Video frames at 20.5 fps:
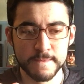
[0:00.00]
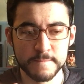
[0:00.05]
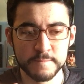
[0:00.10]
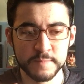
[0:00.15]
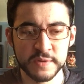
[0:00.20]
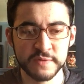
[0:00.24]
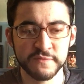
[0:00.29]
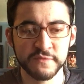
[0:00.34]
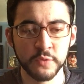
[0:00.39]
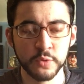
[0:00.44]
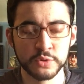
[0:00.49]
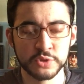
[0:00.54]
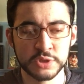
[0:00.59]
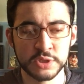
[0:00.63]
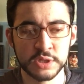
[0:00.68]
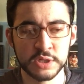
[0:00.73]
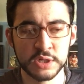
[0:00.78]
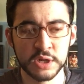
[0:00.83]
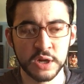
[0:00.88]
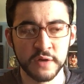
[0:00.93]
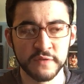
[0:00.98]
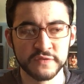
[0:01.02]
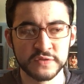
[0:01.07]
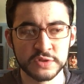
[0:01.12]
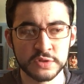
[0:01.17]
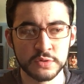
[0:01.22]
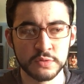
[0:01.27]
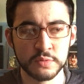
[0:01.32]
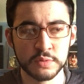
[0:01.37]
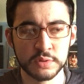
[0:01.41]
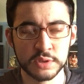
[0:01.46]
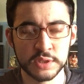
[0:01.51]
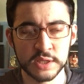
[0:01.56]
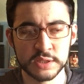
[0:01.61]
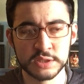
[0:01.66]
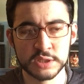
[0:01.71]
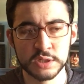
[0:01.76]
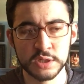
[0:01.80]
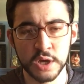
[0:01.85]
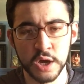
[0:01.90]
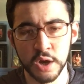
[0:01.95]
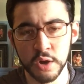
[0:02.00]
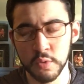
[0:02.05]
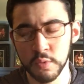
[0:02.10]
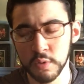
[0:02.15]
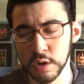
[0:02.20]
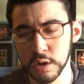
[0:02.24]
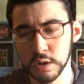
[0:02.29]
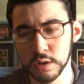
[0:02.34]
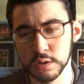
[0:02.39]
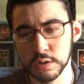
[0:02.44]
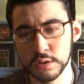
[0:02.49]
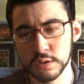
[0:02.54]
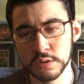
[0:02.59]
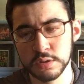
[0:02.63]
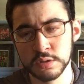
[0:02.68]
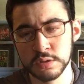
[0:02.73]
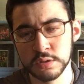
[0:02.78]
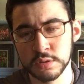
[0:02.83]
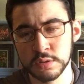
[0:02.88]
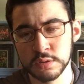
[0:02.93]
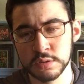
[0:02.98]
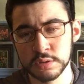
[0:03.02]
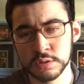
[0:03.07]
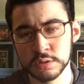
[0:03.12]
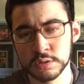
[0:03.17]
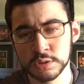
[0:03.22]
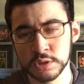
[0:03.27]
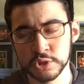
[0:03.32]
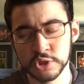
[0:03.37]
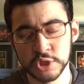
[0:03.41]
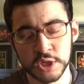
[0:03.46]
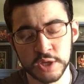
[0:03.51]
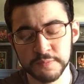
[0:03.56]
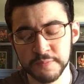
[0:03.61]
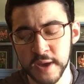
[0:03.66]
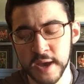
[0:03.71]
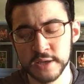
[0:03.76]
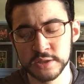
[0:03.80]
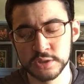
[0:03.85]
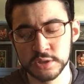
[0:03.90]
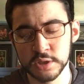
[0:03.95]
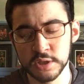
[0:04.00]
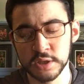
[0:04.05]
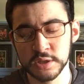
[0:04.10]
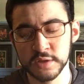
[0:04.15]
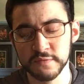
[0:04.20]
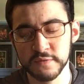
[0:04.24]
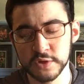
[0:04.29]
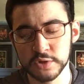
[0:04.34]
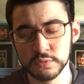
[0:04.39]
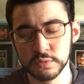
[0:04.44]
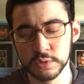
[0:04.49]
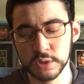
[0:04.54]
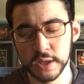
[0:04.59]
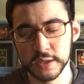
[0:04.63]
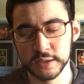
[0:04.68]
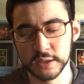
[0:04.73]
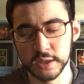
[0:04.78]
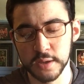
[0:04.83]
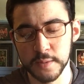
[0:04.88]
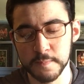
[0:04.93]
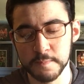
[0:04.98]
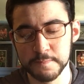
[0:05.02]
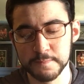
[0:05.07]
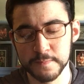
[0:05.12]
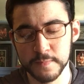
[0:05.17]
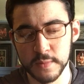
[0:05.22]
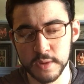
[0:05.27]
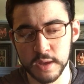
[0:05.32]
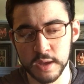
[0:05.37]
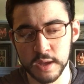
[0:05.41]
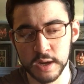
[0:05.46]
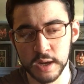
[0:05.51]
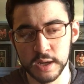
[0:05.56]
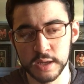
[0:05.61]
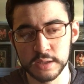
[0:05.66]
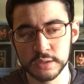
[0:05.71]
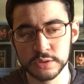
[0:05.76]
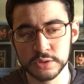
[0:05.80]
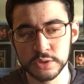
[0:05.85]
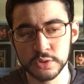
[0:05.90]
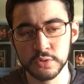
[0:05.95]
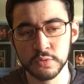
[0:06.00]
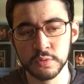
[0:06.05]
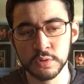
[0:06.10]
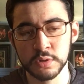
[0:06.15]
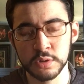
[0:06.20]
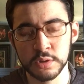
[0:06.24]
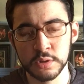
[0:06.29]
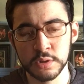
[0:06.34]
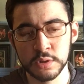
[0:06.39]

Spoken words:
been fortunate enough to get to know such a compassionate individual like him. And I do